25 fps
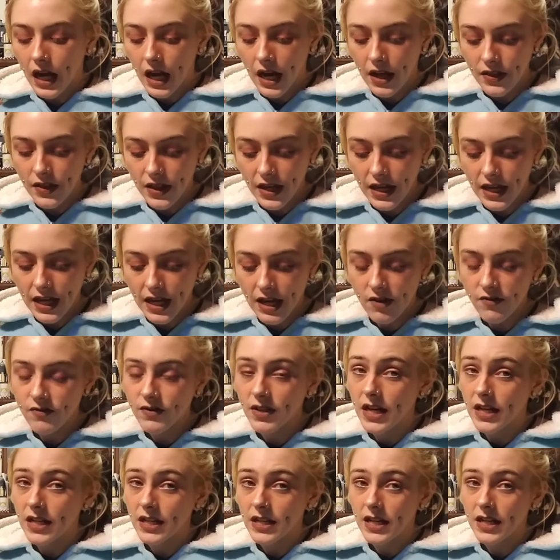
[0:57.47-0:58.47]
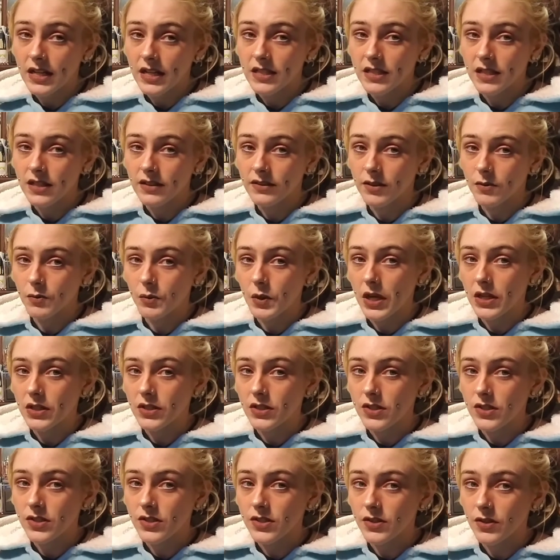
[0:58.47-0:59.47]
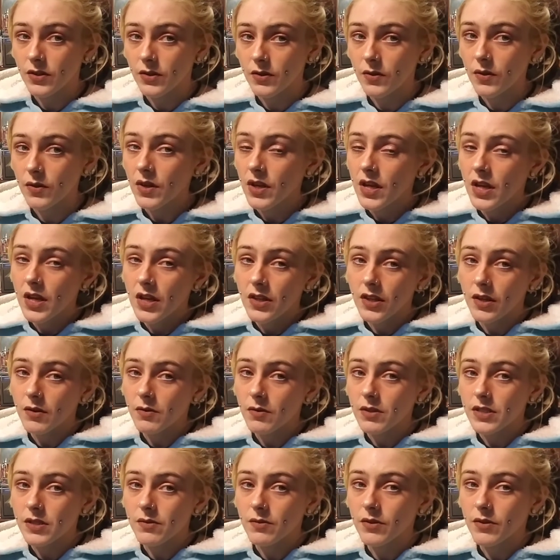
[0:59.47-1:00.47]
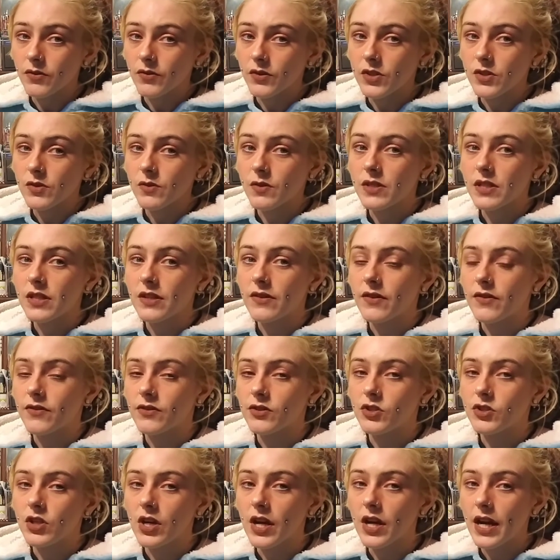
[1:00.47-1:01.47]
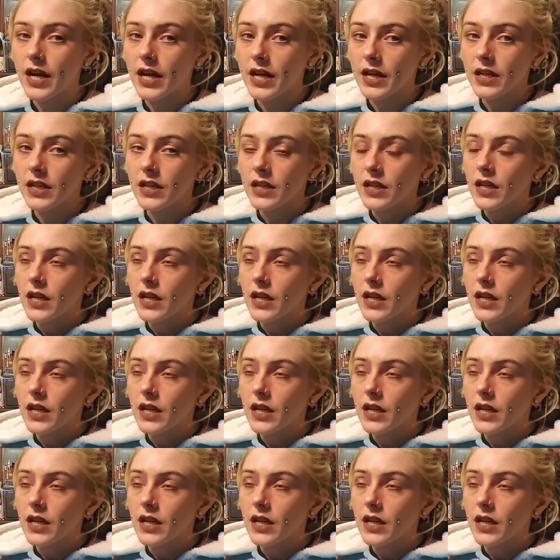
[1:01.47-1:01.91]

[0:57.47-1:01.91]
They have 99-cent lip liners, so they were some of the first ones I've ever tried.